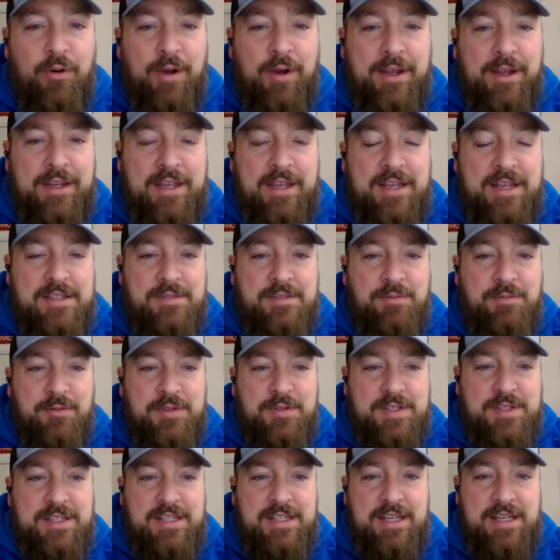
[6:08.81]
I guess we'll
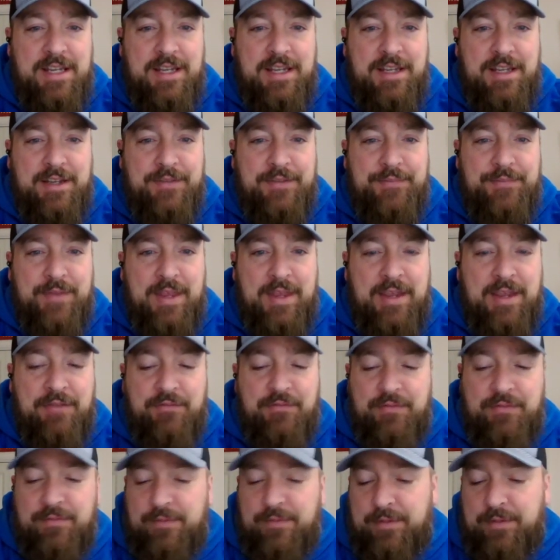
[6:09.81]
see
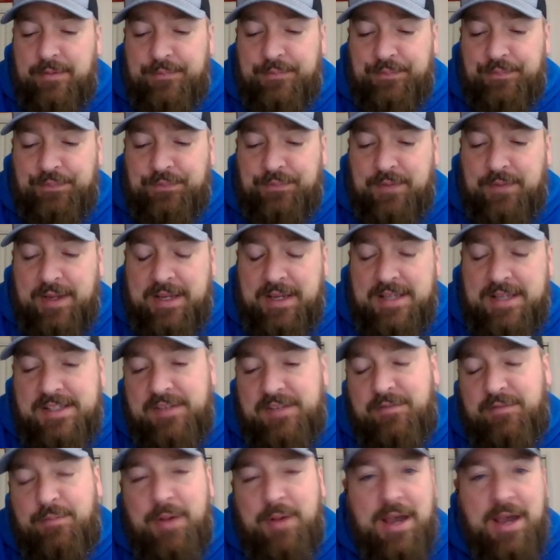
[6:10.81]
if
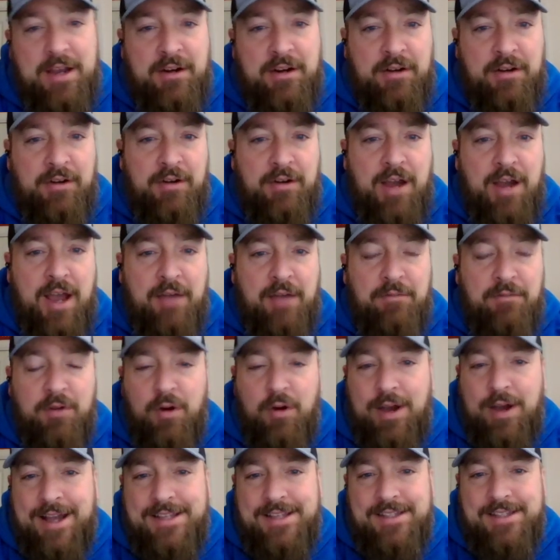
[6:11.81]

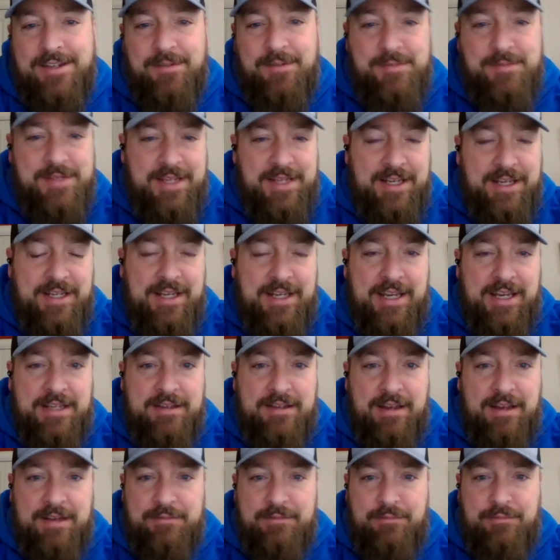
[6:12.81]
Rojas comes in
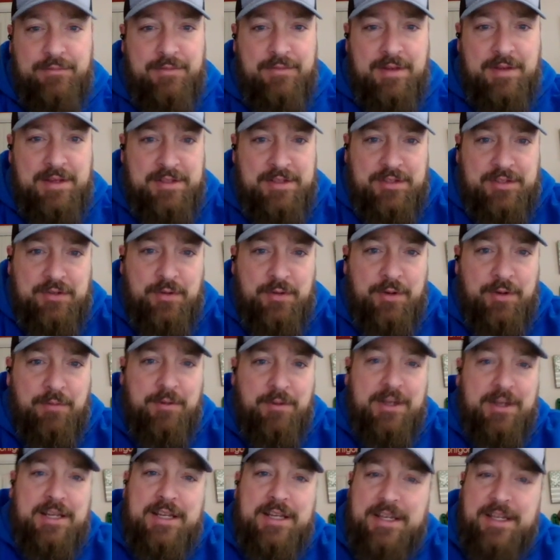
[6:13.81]
and is doing
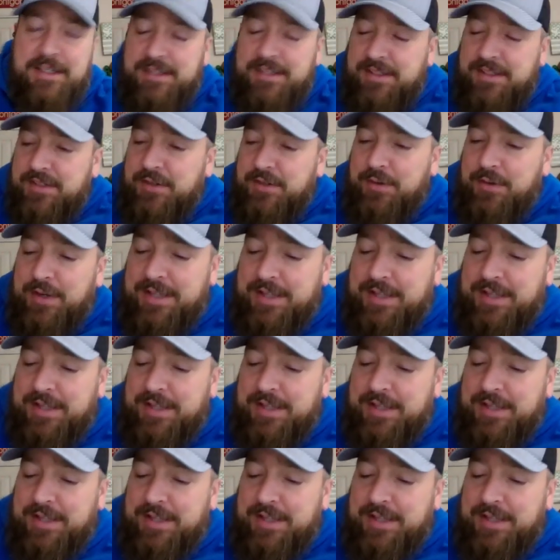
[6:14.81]
what he needs to do.